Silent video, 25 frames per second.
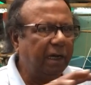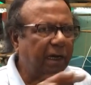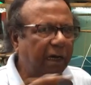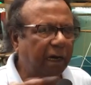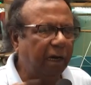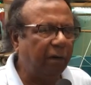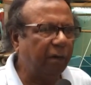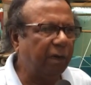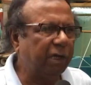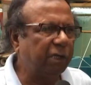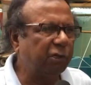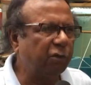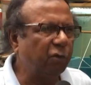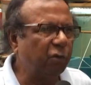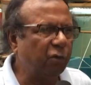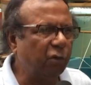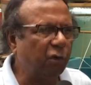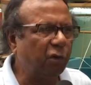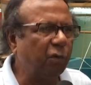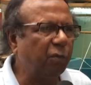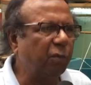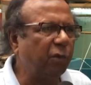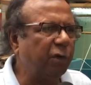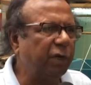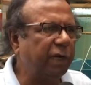our
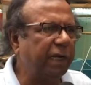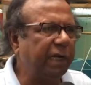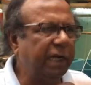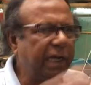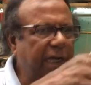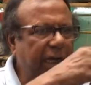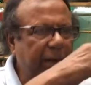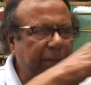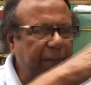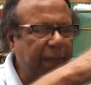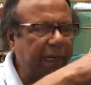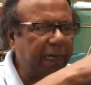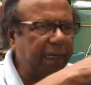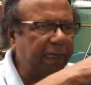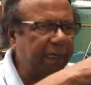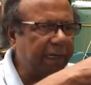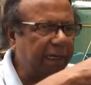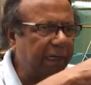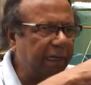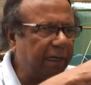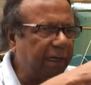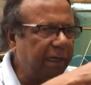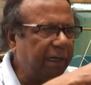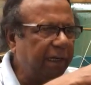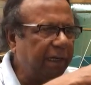Sundarban area, back,
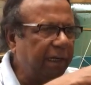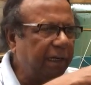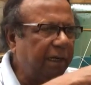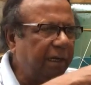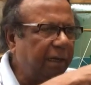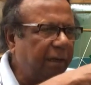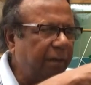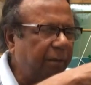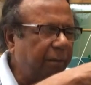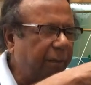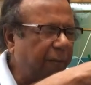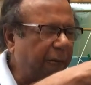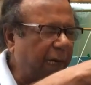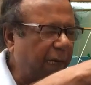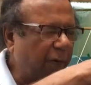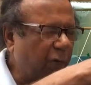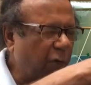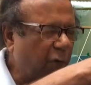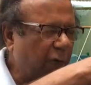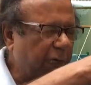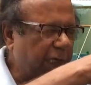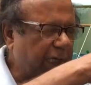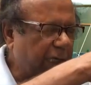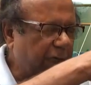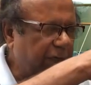
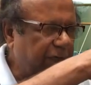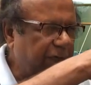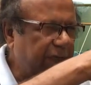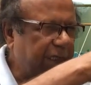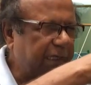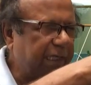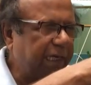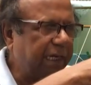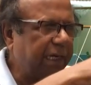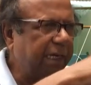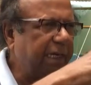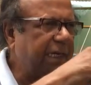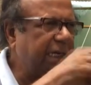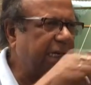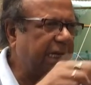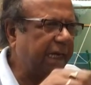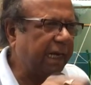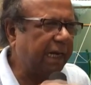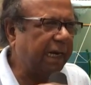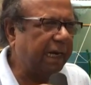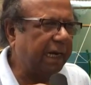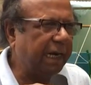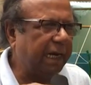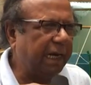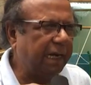backwater fishery in
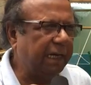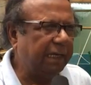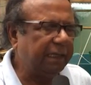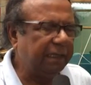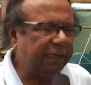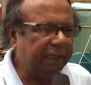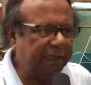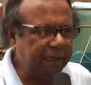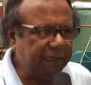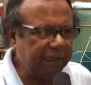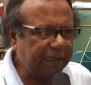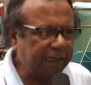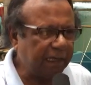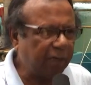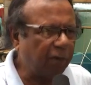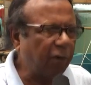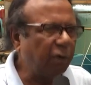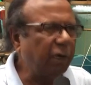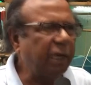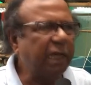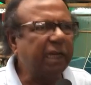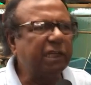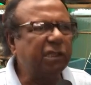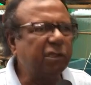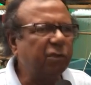Kerala. These are
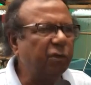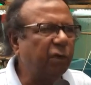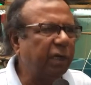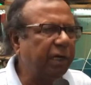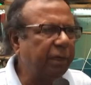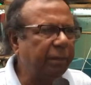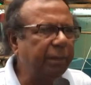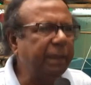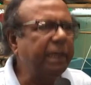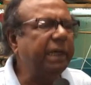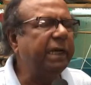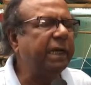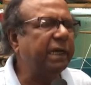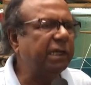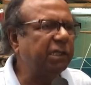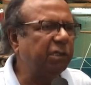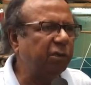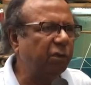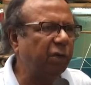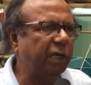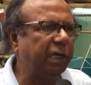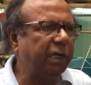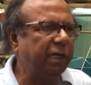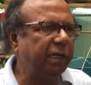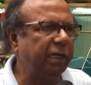all estuary, big
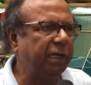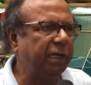estuary in